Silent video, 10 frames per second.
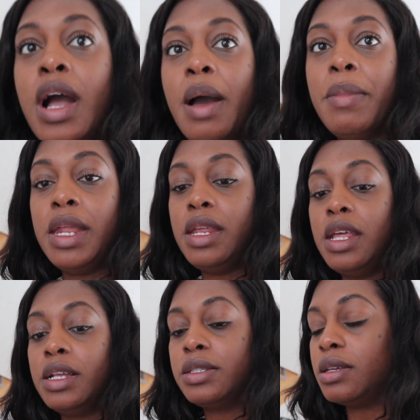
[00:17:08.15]
I'm
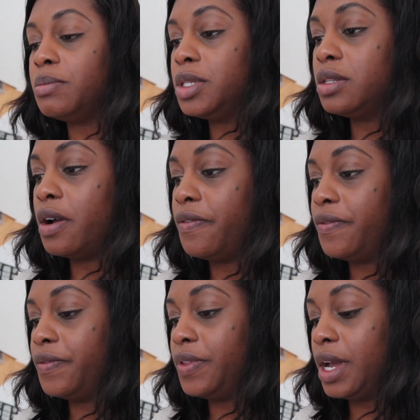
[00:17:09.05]
editing some stuff
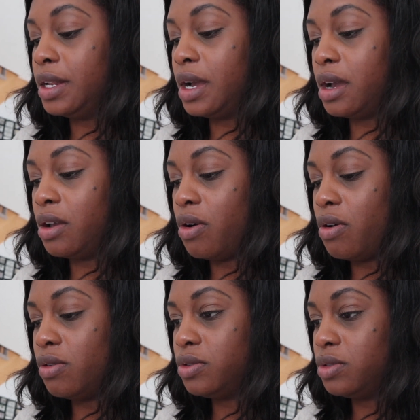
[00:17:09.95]
that I
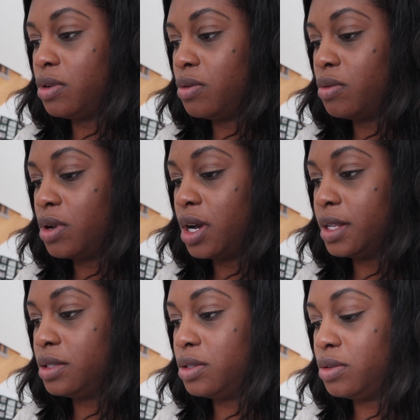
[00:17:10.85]
also
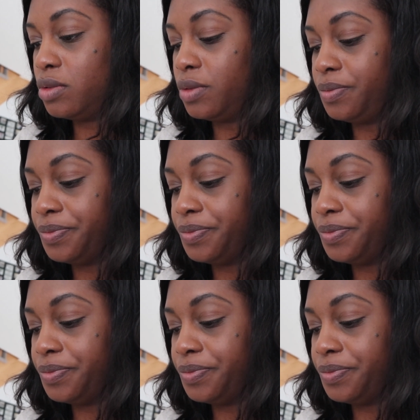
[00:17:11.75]
got to